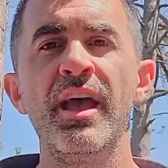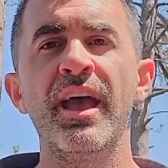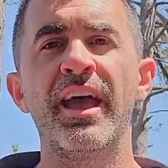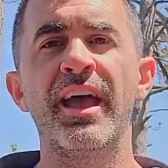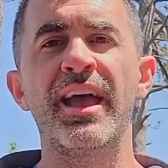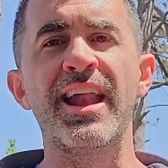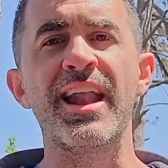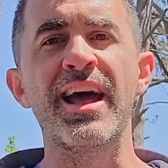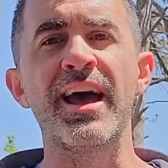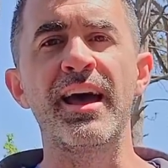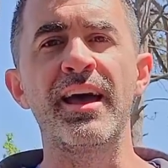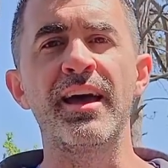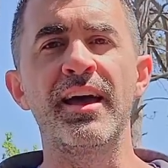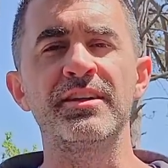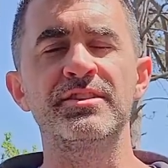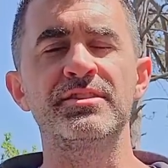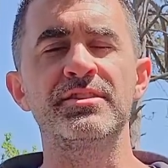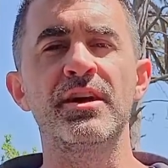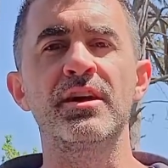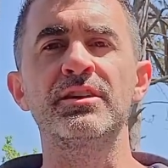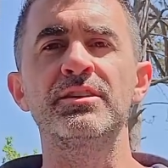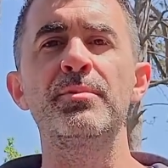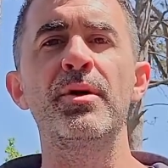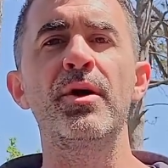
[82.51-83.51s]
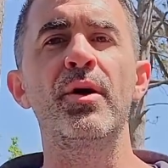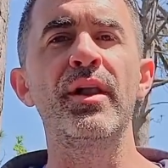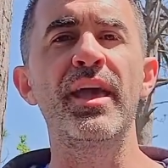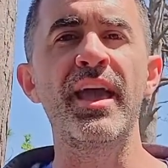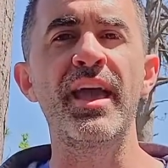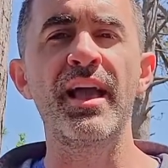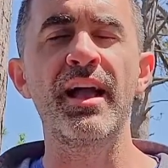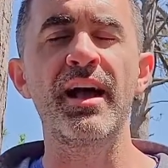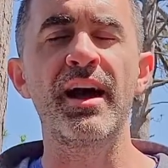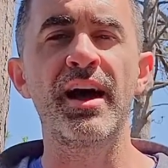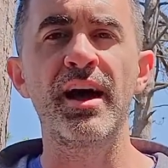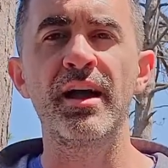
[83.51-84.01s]
And I, I, talked about
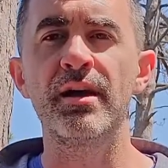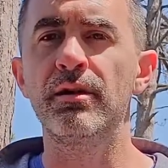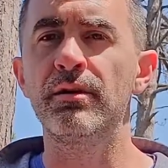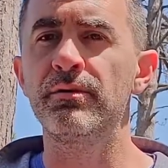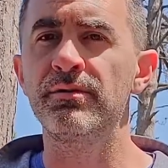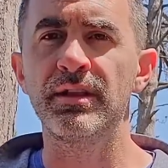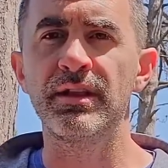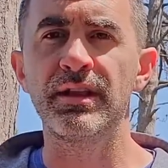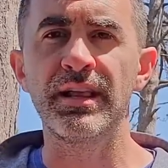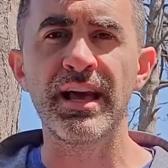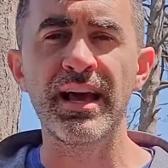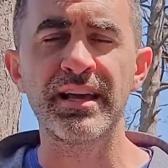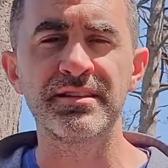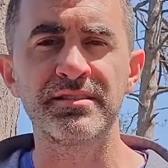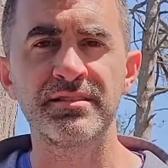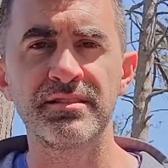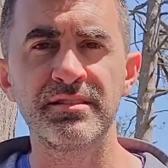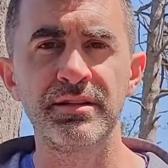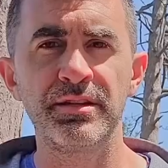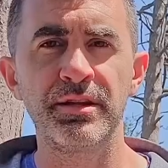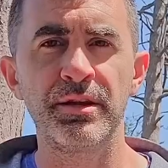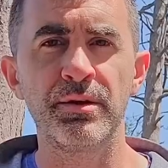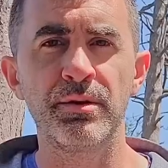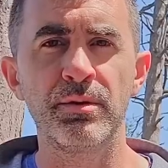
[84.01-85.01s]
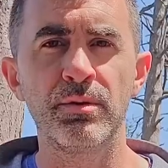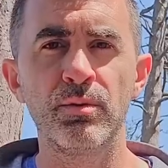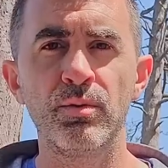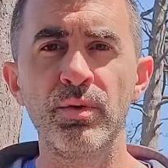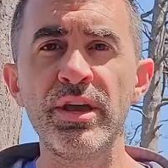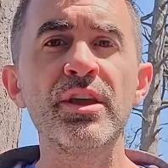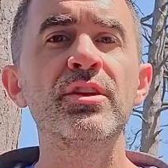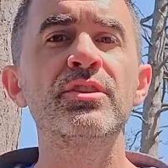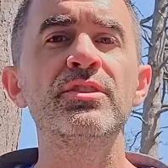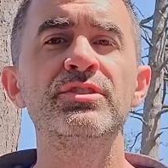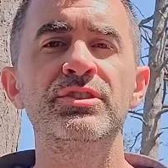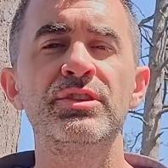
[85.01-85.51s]
AI over the last you know
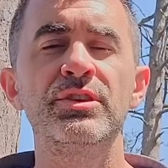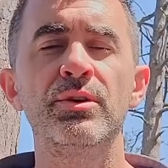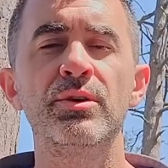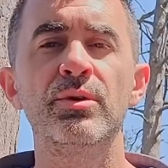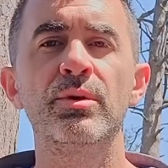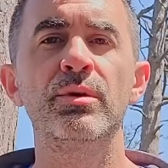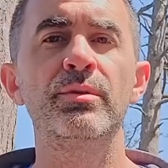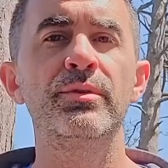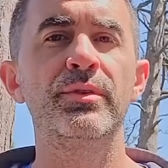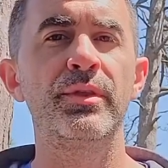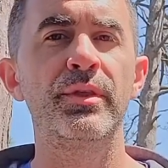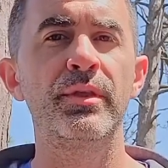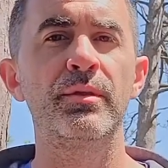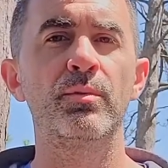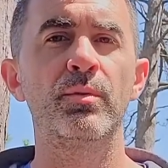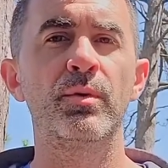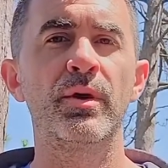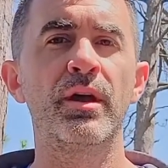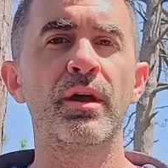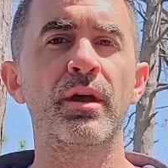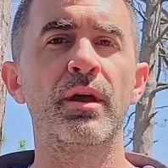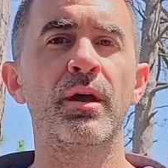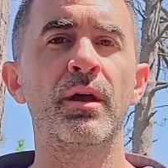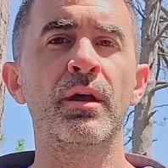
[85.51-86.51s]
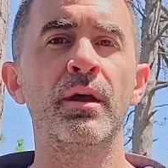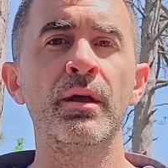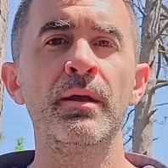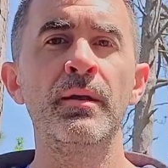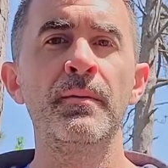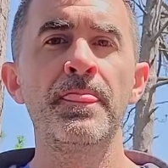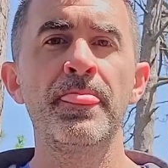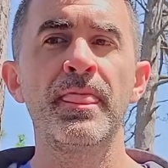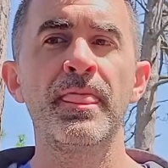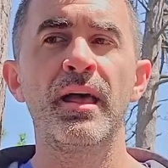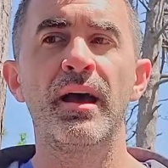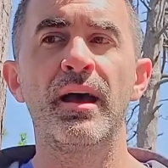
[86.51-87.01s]
week or two, where
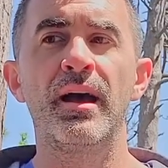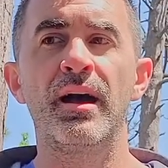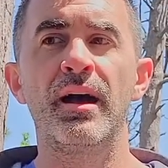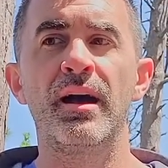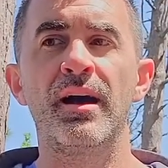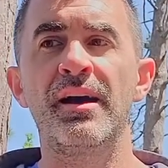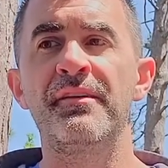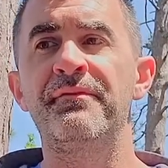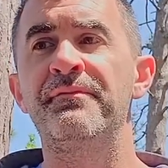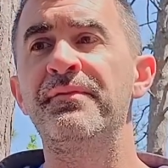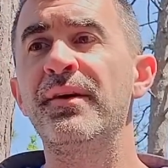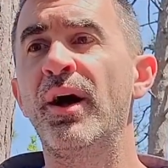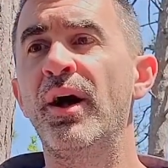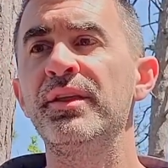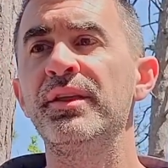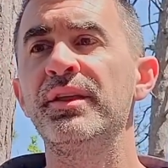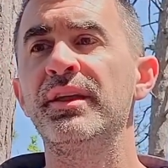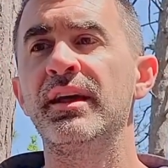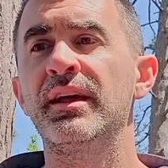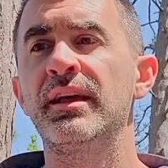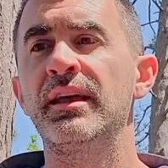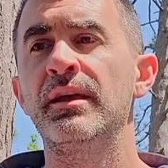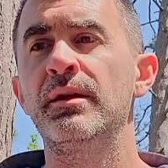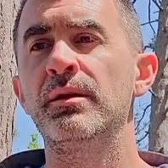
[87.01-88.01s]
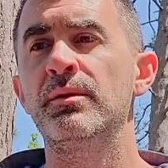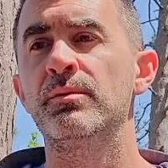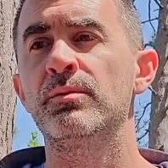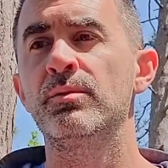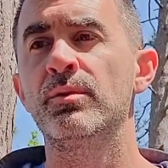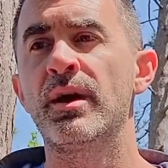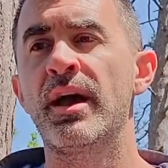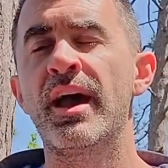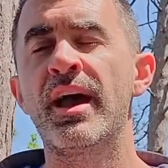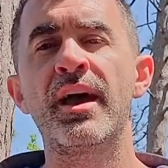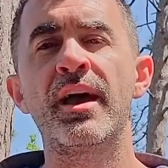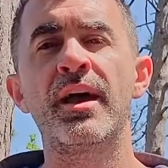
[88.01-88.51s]
uh, I felt like it
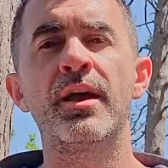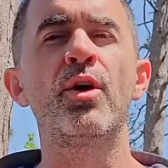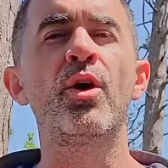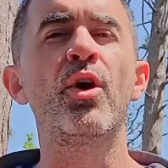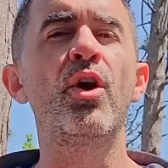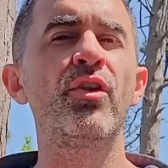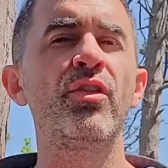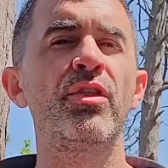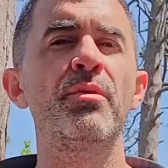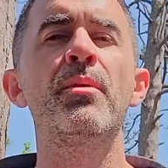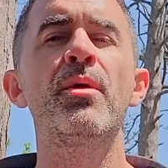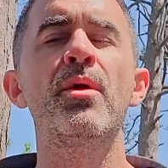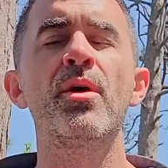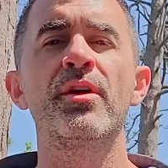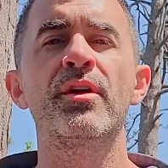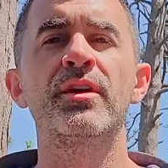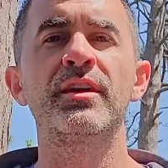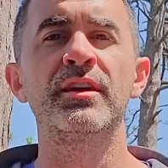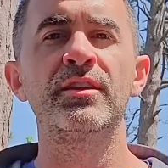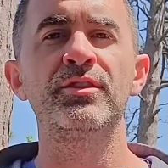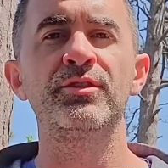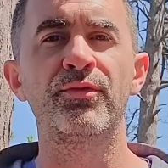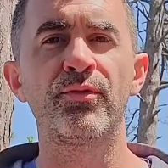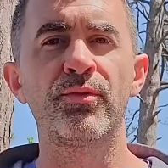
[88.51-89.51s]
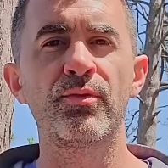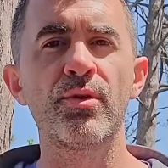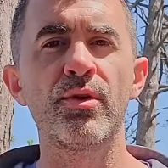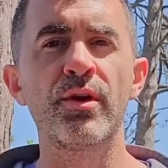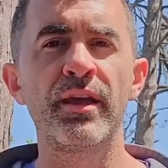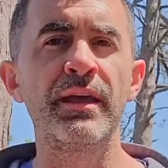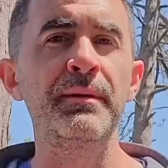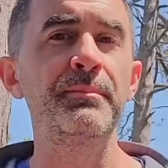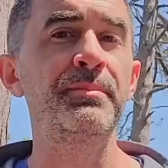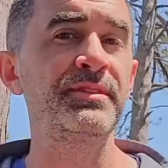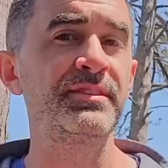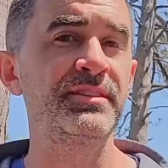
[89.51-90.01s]
had all the markings for
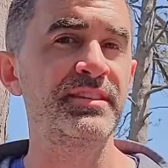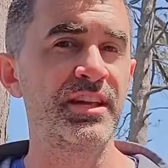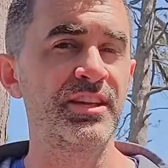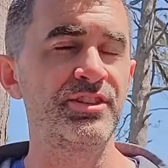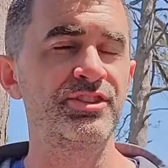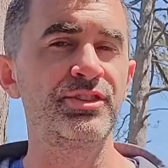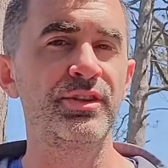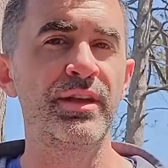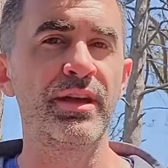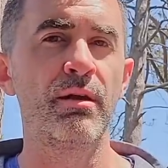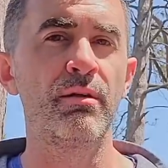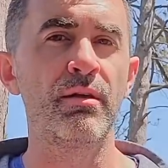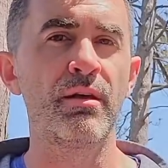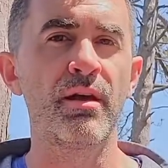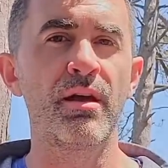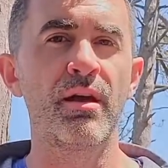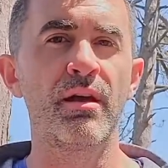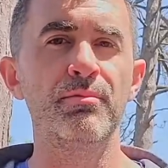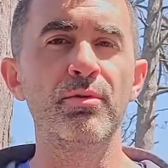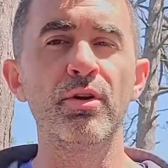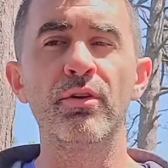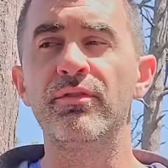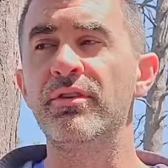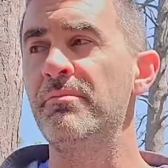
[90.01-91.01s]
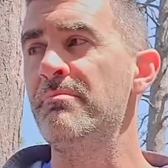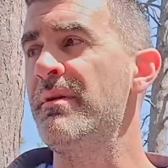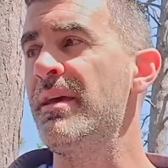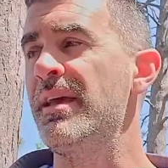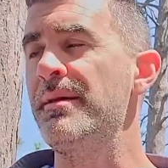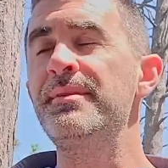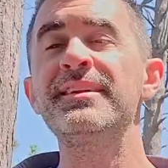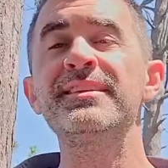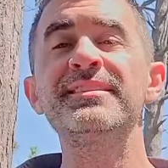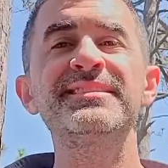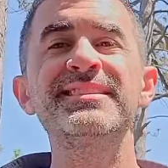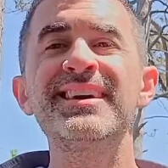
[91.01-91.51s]
a potential outlier move. And
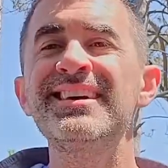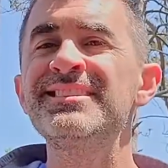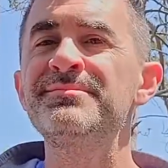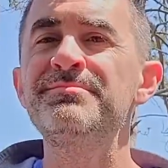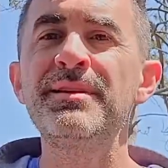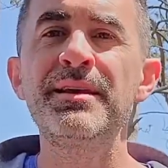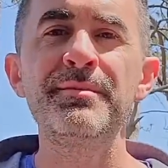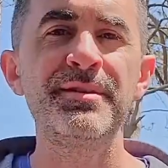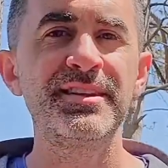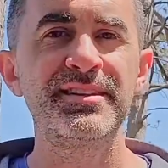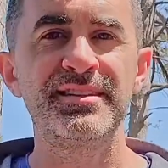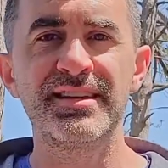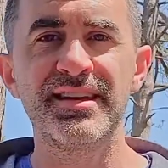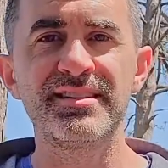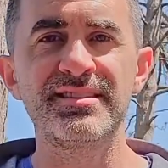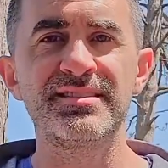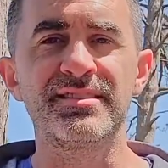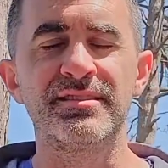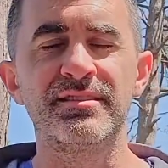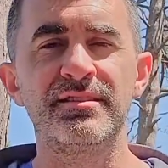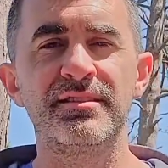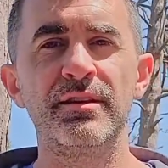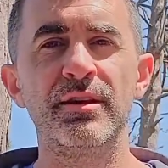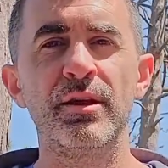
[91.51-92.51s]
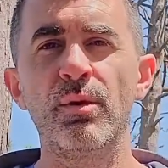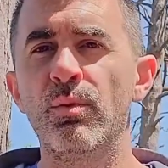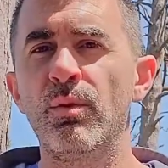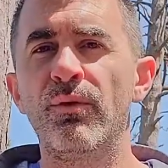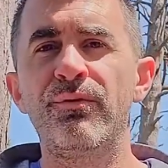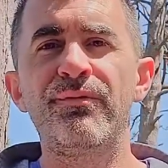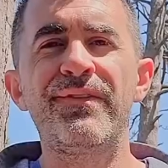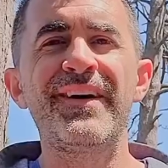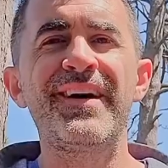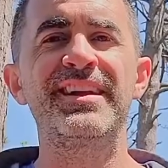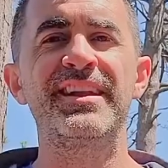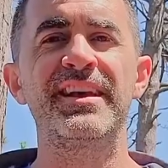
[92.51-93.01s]
maybe it does, maybe it doesn't. You know, we'll
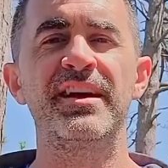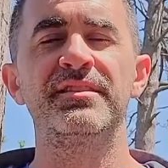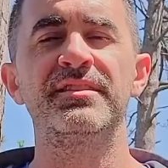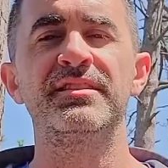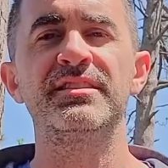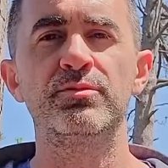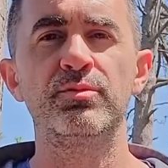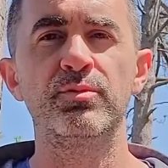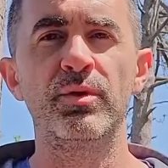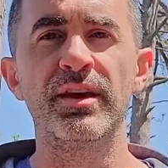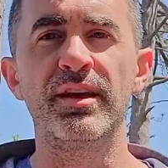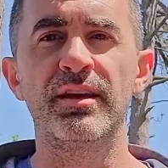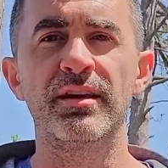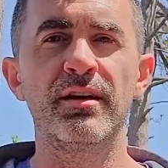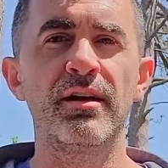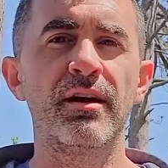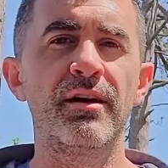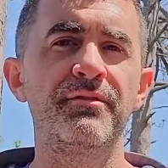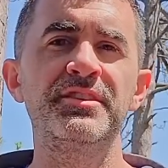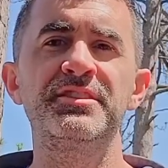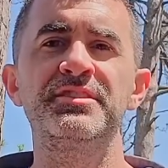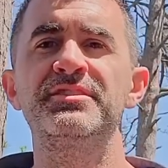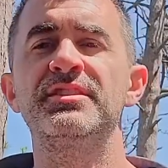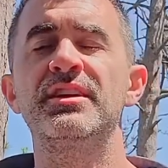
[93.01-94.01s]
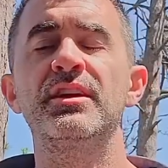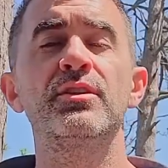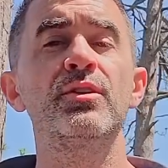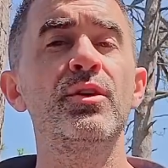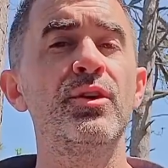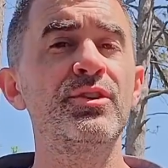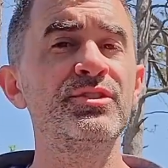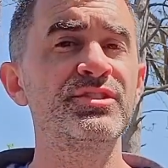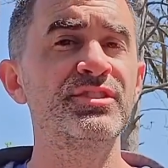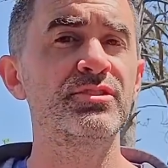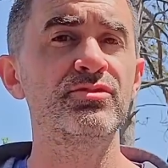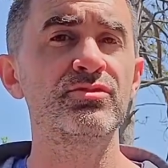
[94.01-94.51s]
find out this week. Obviously, it
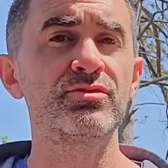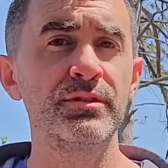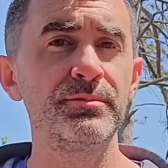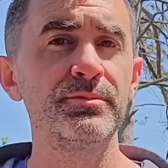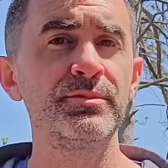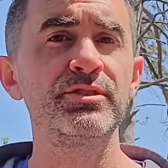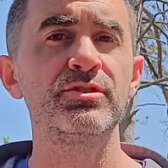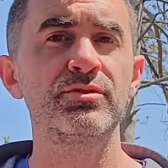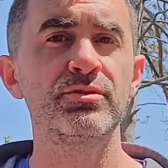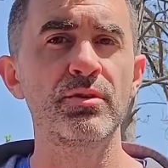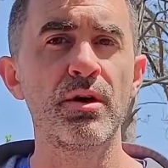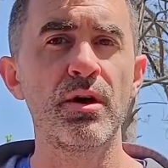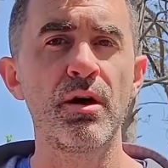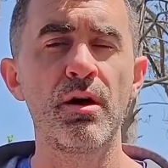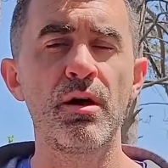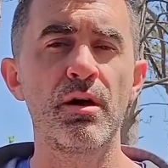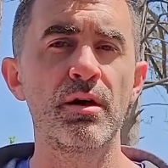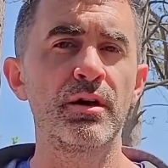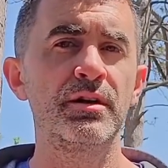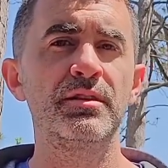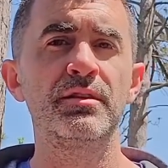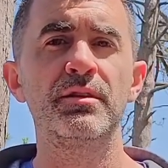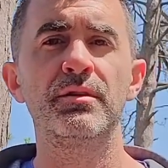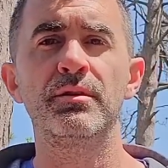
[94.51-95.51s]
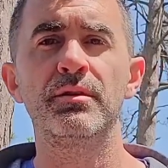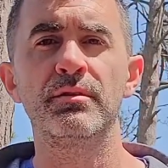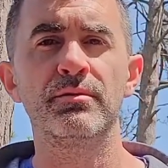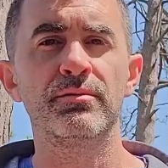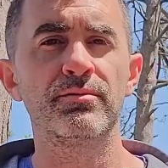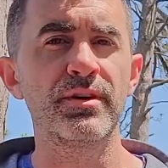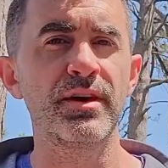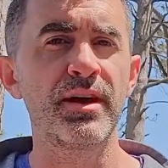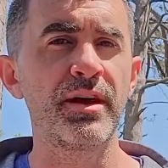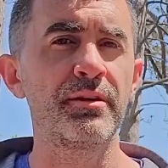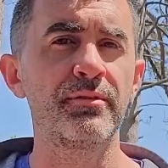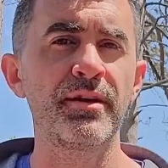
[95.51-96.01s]
closed extremely strong and
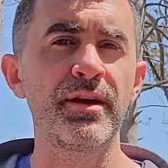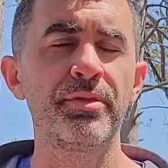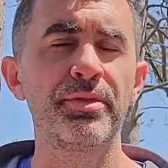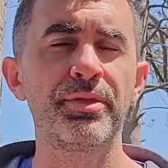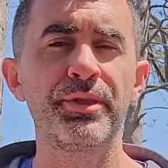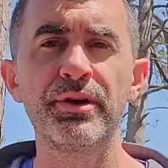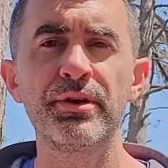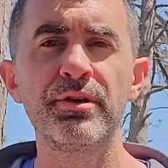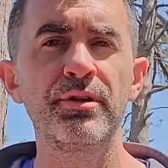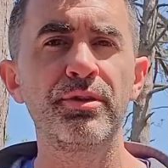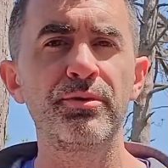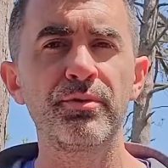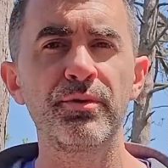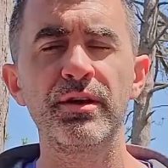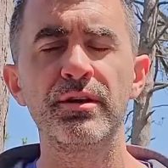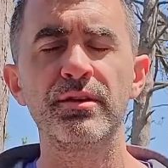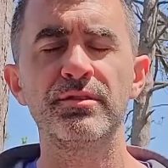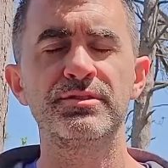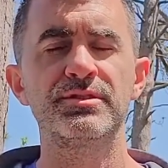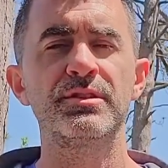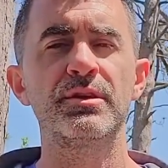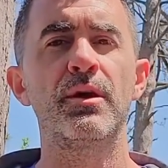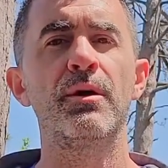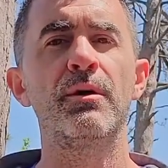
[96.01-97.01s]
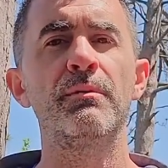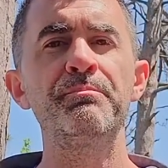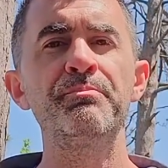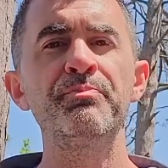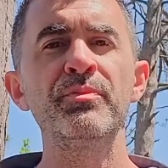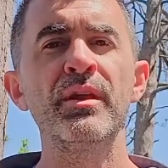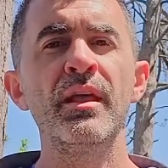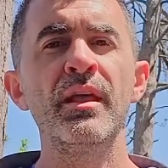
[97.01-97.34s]
right around 33 or so.